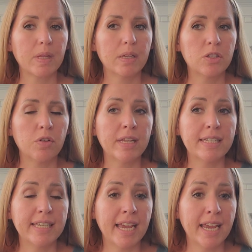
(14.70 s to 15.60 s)
so let's
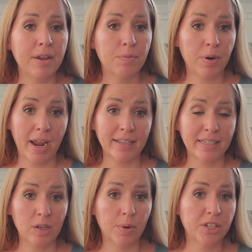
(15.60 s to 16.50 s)
say we're
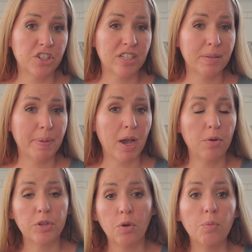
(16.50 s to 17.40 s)
asking questions
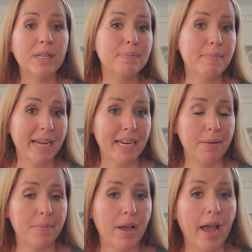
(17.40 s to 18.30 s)
about, what's my
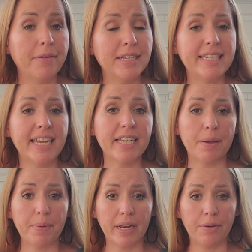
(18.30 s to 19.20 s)
name? I would stand
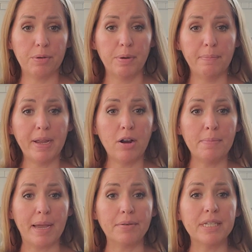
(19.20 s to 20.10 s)
up and I would put my
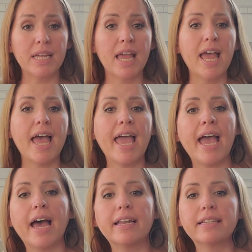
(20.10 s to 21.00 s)
arm out,
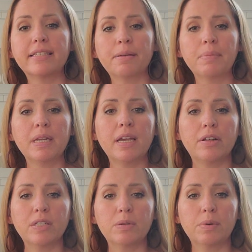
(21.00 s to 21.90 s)
and somebody
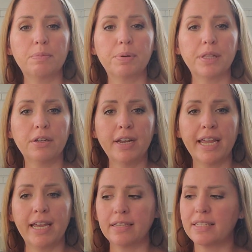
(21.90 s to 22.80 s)
else would put their
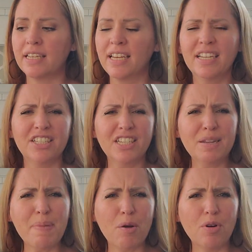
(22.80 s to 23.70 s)
hands just
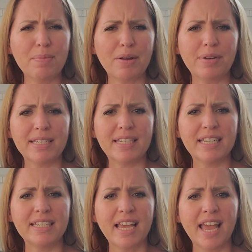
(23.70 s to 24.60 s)
about where my wrist
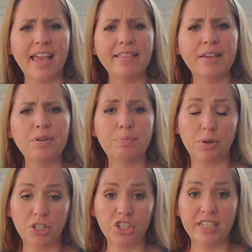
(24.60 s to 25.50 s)
is, and they would
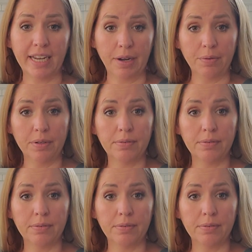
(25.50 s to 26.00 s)
push down.